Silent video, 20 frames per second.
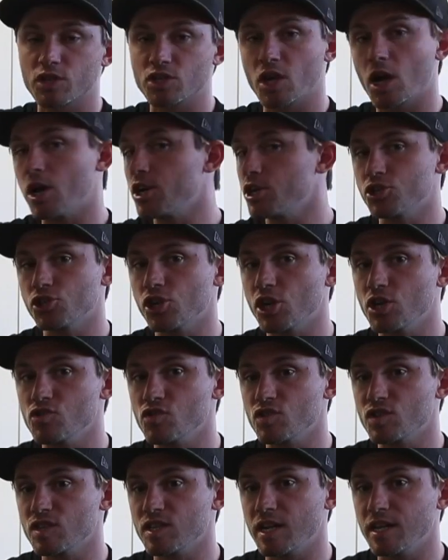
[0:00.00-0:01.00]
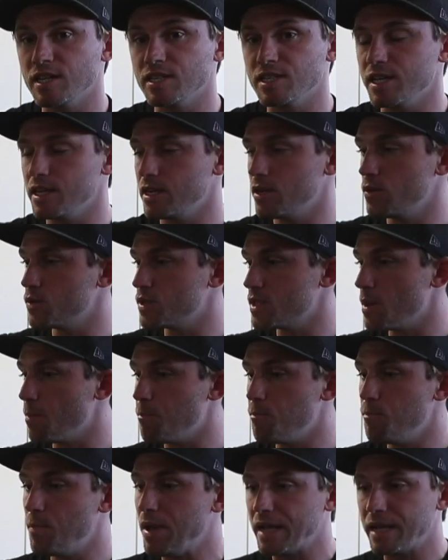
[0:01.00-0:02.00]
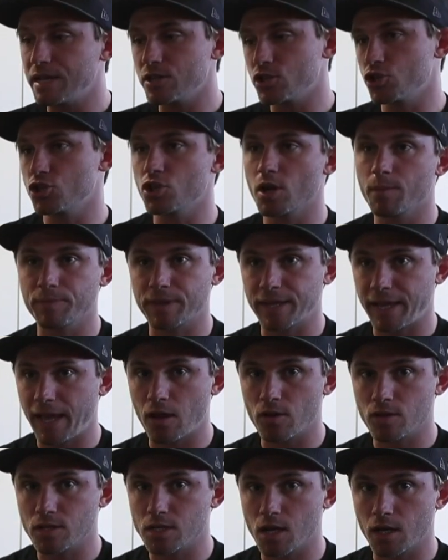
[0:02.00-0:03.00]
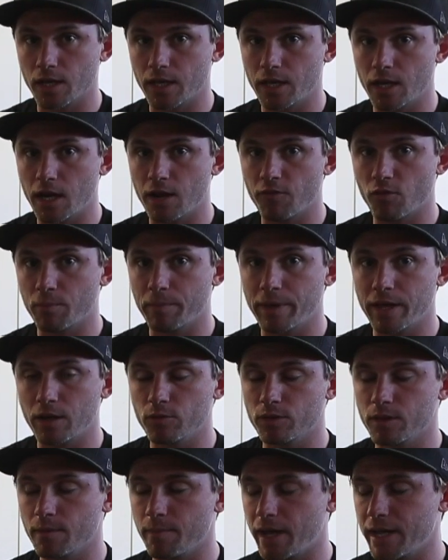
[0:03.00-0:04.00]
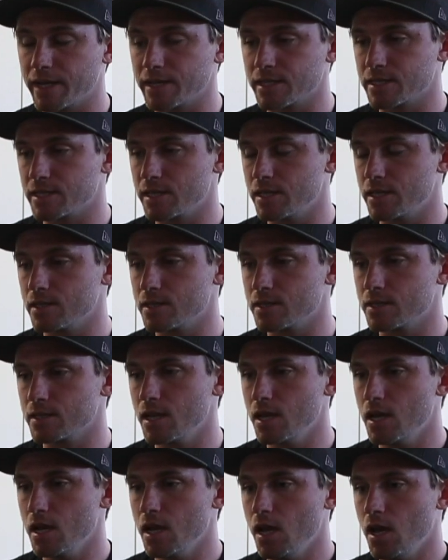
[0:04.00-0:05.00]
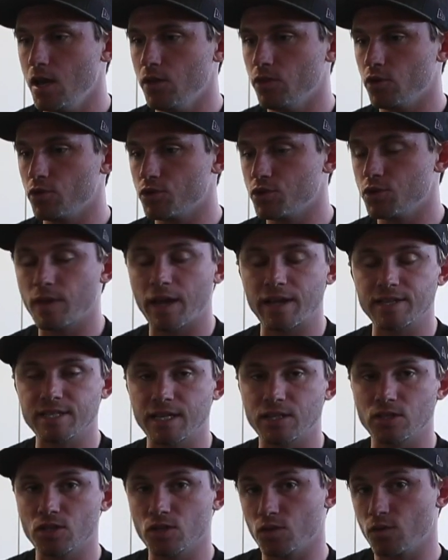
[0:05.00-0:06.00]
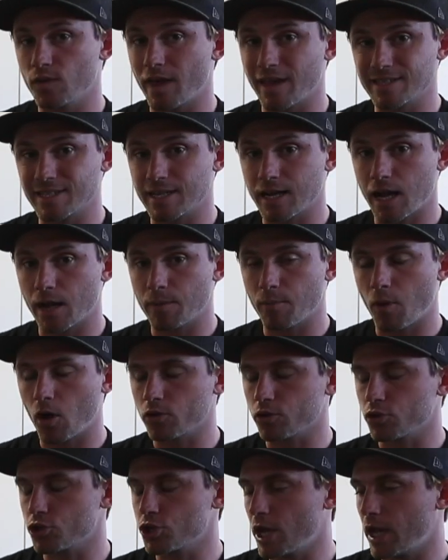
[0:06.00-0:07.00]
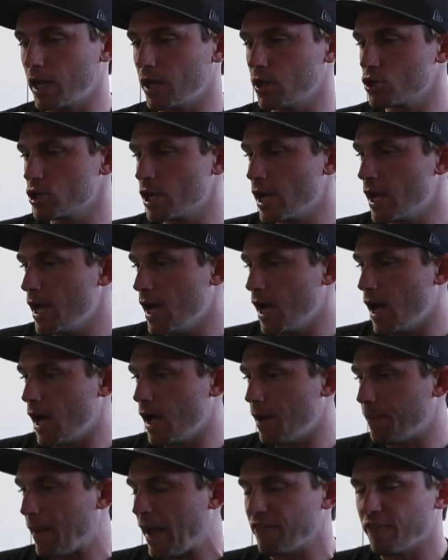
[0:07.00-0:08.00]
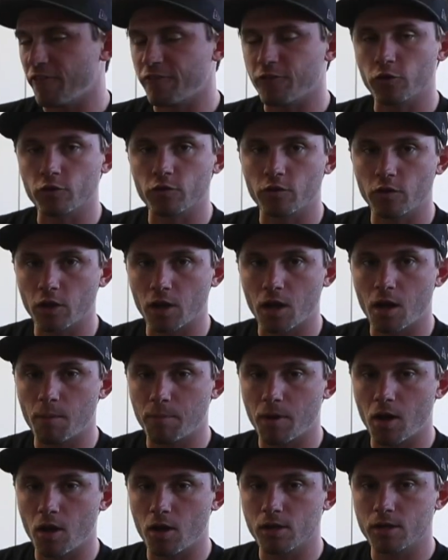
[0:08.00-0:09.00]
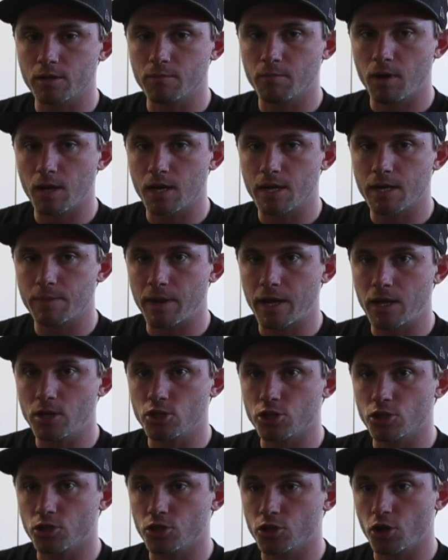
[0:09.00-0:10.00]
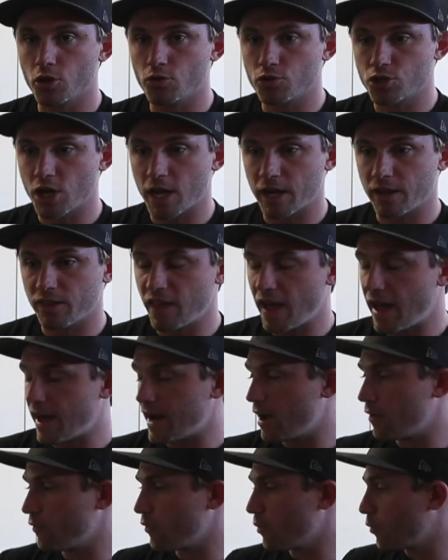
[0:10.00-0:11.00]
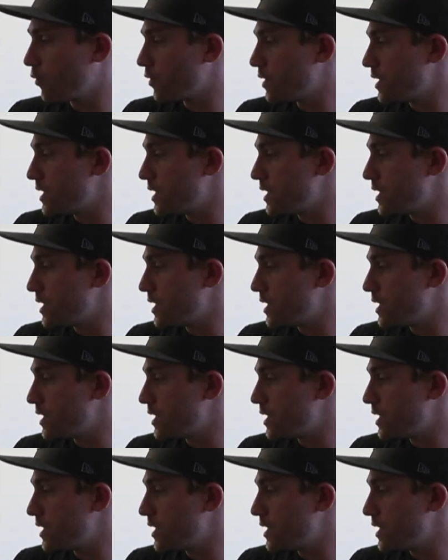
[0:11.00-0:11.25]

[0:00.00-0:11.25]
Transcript: a ton of changes in 18. It was the biggest jump that Kawasaki had ever made with the bike since their 2008 to 2009 model change. I have a first look up on my page. You can go check that out for more of